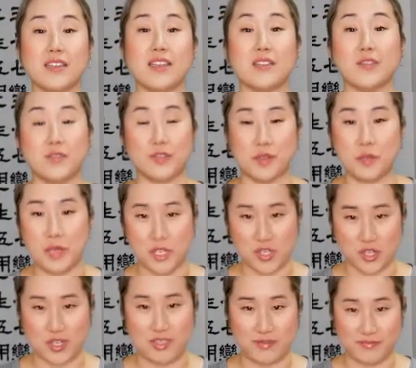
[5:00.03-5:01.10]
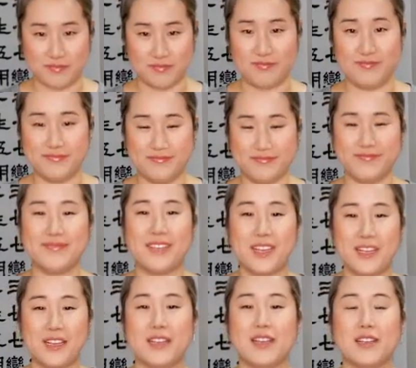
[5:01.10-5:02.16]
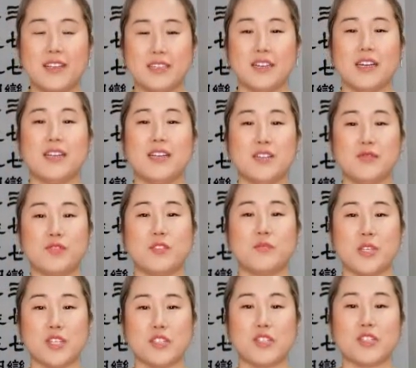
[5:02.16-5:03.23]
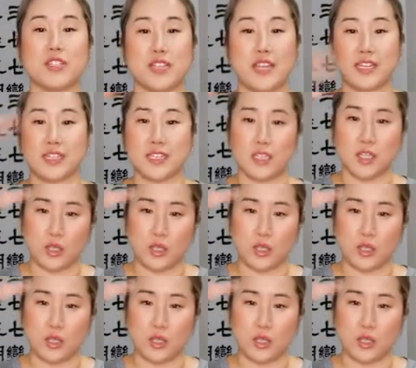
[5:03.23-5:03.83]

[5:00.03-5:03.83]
inflammation. Gut inflammation that can